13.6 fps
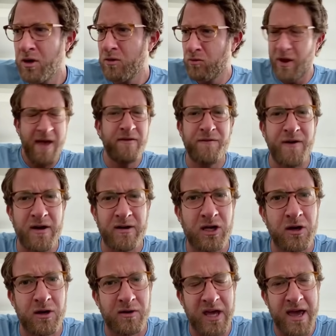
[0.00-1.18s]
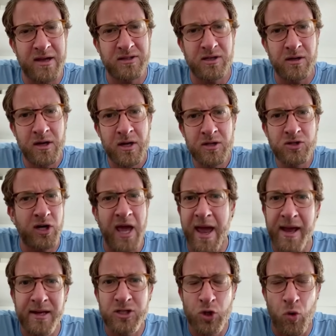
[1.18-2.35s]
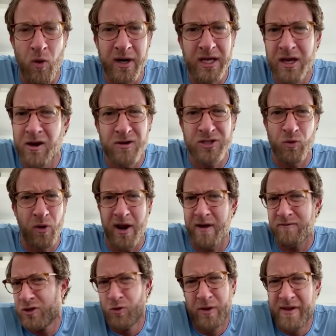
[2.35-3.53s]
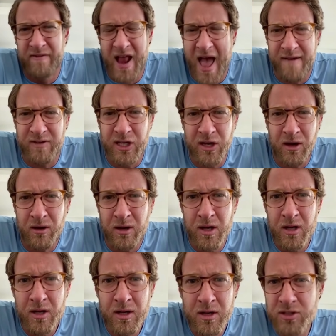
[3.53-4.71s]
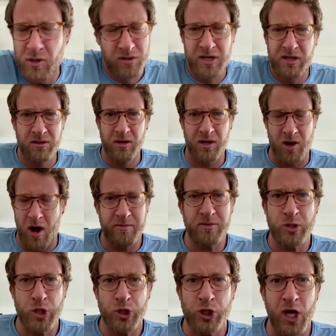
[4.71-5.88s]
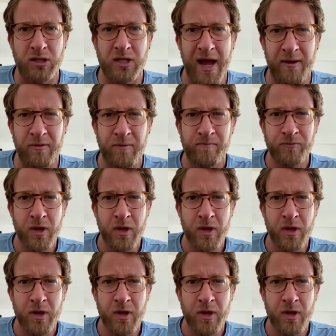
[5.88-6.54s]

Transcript: We haven't found a cure to cancer. It took AIDS 20 years or whatever. Do we even have a cure? So the economy just shut down?